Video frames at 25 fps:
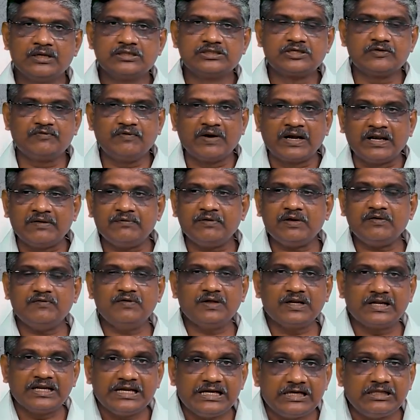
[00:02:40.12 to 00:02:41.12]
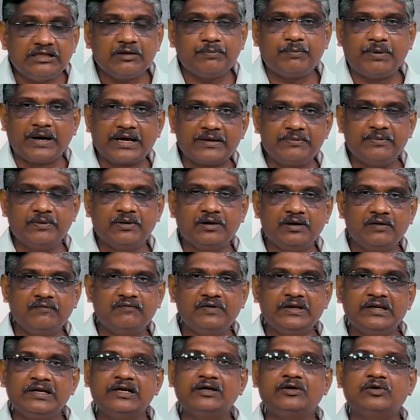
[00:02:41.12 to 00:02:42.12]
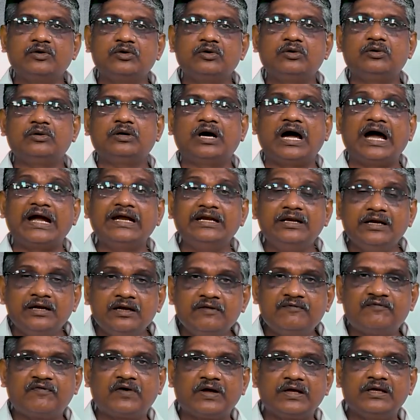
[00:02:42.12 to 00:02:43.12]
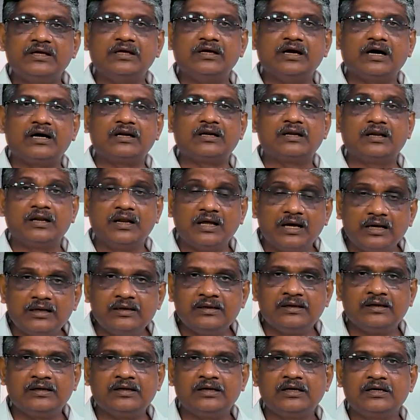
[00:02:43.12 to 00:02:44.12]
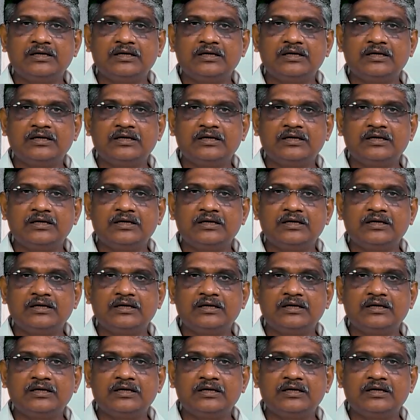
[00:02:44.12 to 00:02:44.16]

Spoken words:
See, whenever we read the Bible, we need to identify or learn